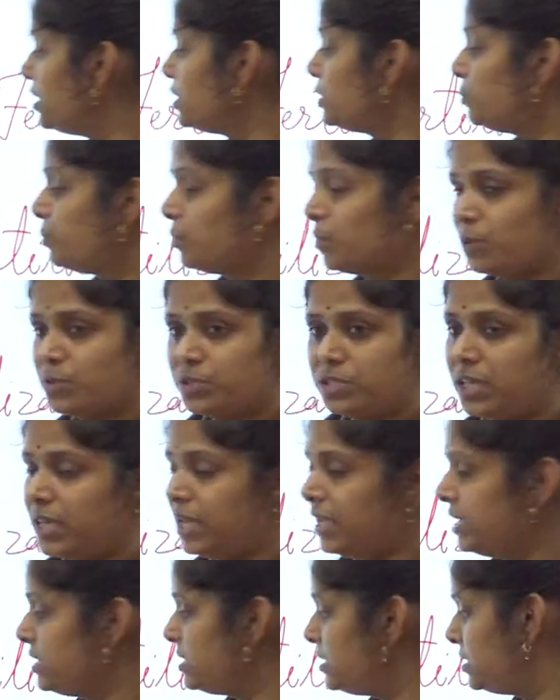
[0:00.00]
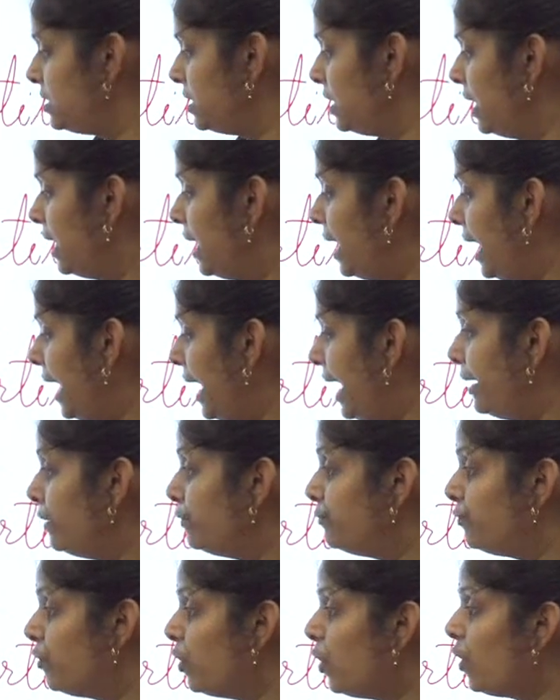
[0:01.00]
this process
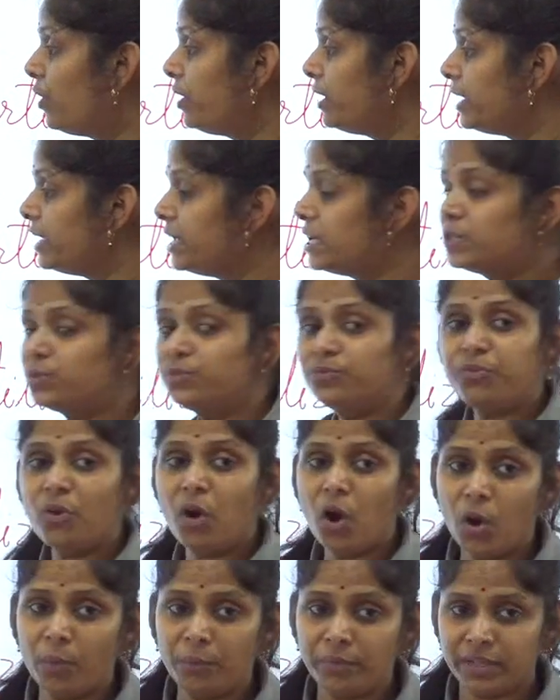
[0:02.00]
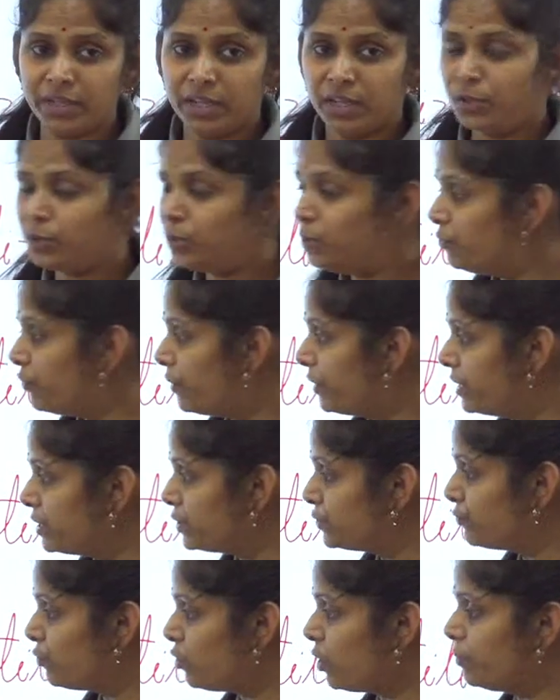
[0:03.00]
and what is formed? You know what is
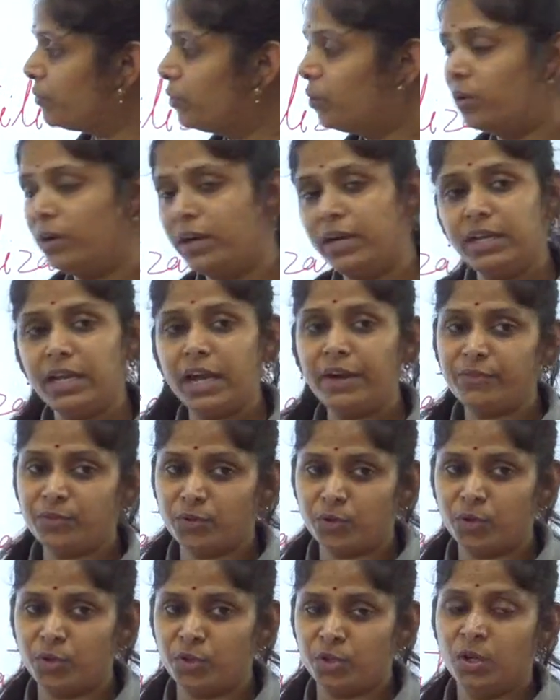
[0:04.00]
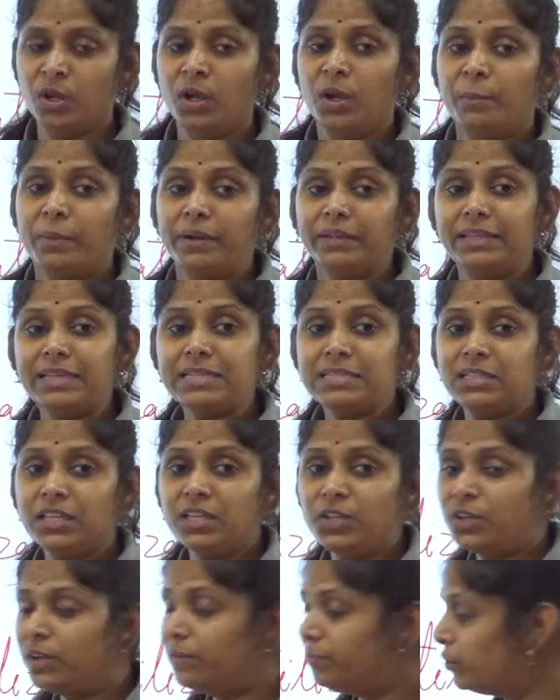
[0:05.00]
formed already I have told you, but this thing
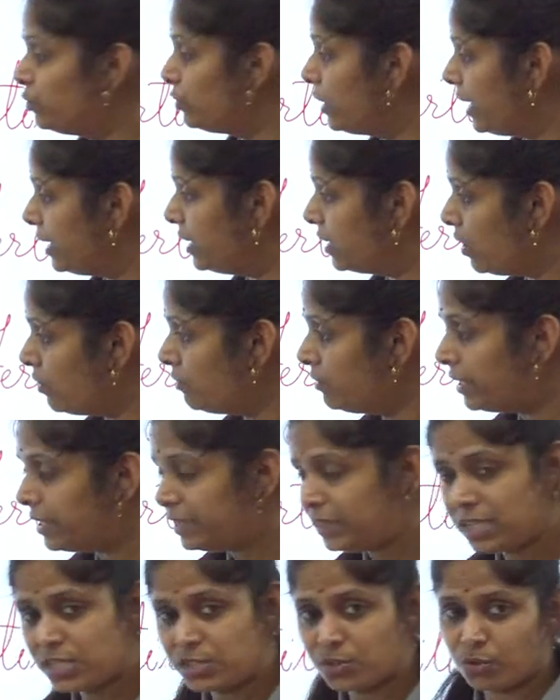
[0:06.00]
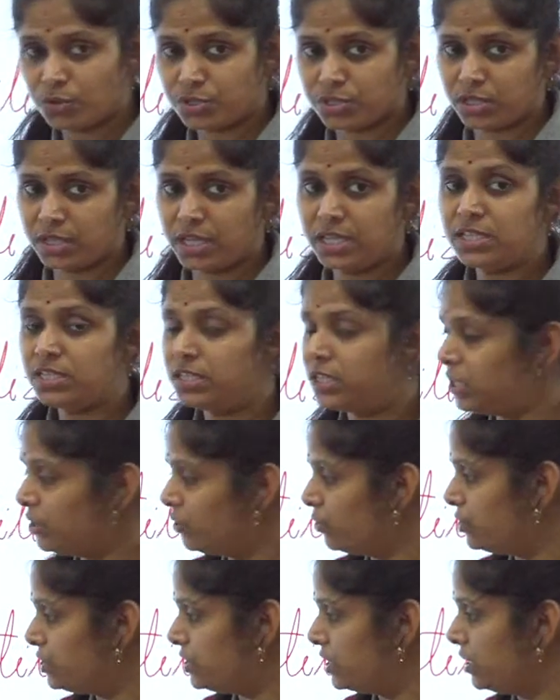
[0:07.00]
you have to write down in this question, in C
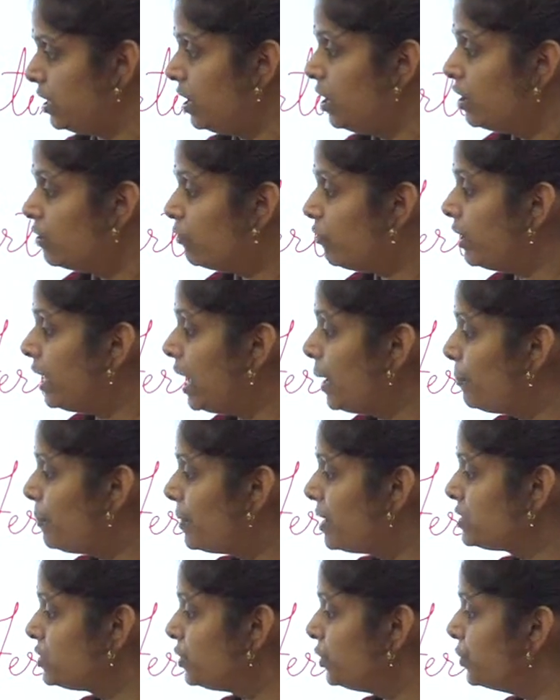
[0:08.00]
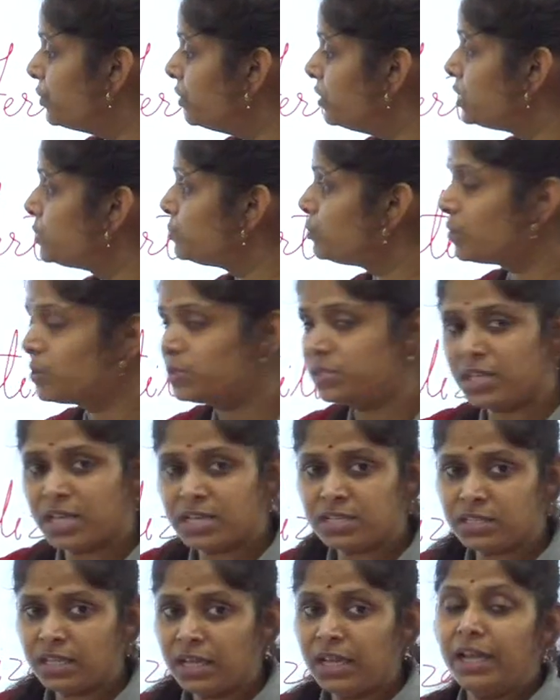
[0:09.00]
question. What happens during this
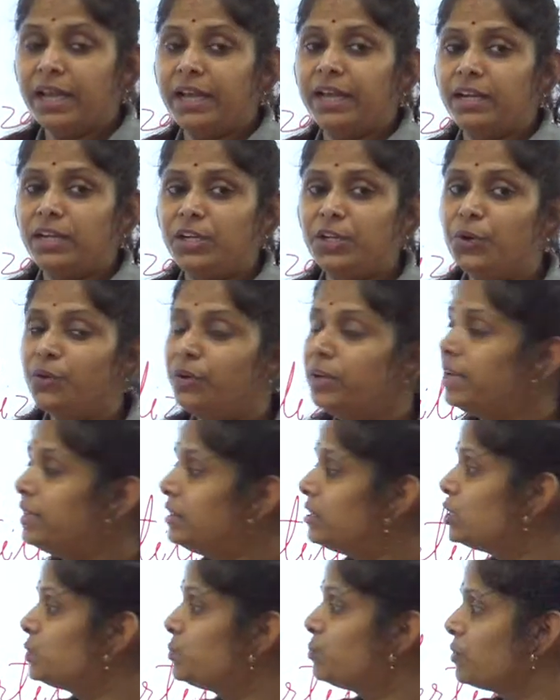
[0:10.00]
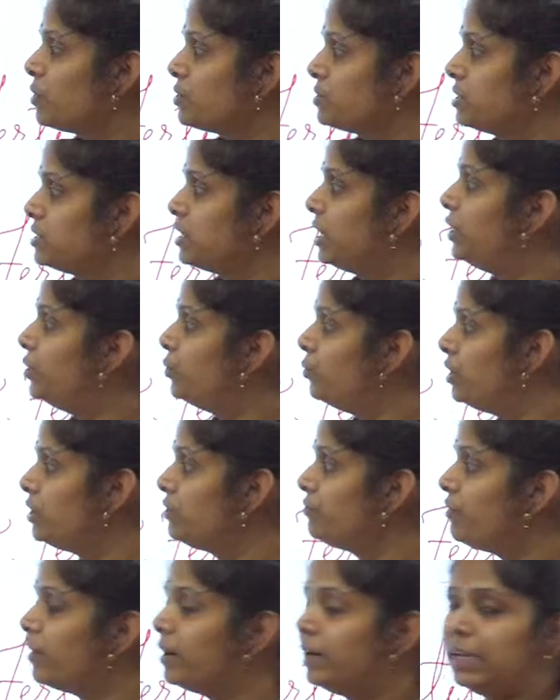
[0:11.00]
process? During this process or during
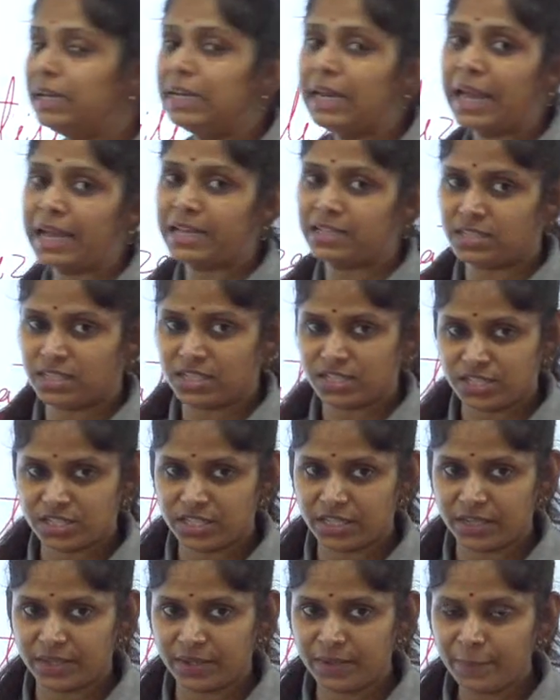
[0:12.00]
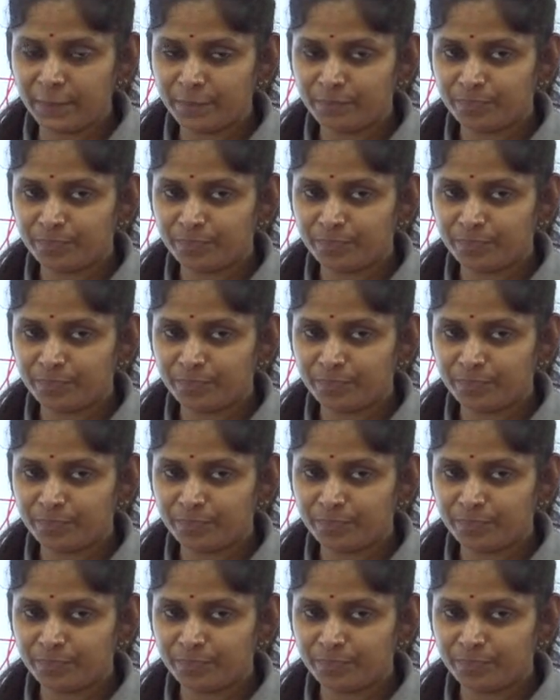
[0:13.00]
fertilization,